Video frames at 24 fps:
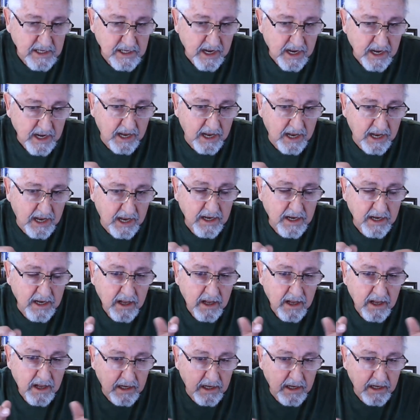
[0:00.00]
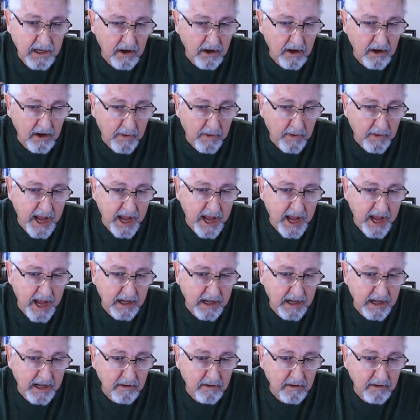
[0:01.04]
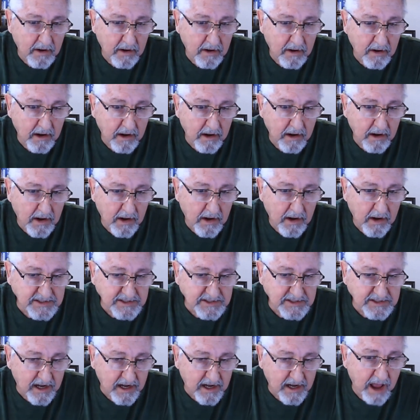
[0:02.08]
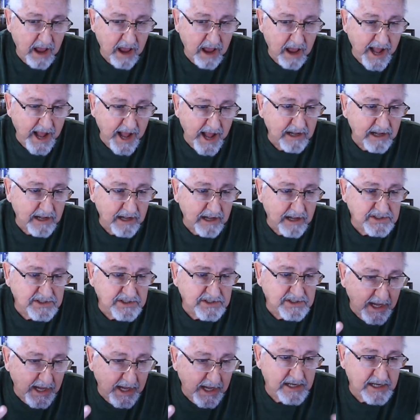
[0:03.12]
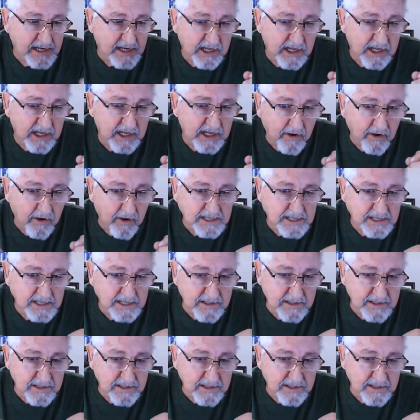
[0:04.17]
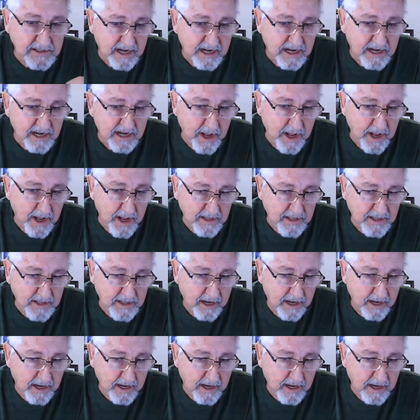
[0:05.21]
And, you know, we can't, as climate activists, we can't stick our heads in the sand about that.